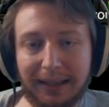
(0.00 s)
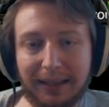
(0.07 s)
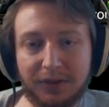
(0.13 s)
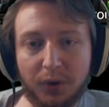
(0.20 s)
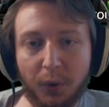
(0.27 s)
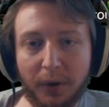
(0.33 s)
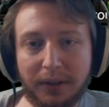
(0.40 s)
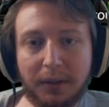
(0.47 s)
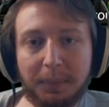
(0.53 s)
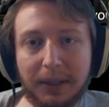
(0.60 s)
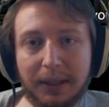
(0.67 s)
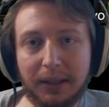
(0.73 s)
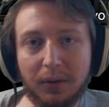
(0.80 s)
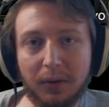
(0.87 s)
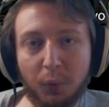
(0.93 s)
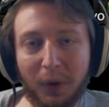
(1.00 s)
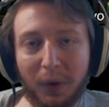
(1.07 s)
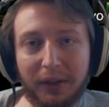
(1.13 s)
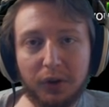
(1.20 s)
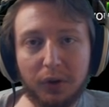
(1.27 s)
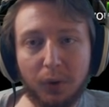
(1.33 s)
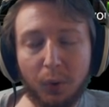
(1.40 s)
is going to be
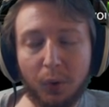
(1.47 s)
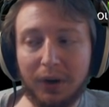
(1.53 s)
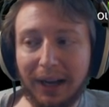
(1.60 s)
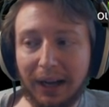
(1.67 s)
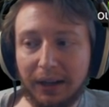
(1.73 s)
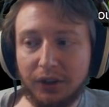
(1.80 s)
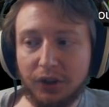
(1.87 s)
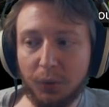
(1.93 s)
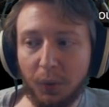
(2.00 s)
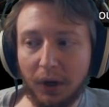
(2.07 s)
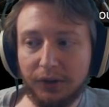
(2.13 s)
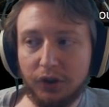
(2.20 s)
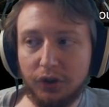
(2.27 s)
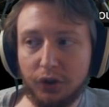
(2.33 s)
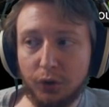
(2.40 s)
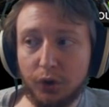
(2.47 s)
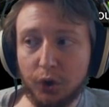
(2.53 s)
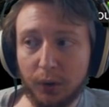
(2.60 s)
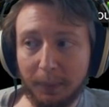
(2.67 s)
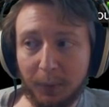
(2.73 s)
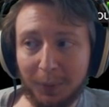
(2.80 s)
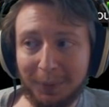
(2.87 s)
whether or not you want to do
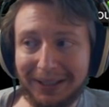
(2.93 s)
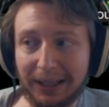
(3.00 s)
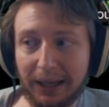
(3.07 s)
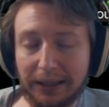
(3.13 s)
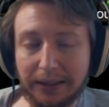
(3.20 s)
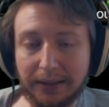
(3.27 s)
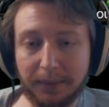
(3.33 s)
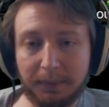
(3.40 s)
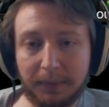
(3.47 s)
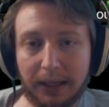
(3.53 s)
triple beyond.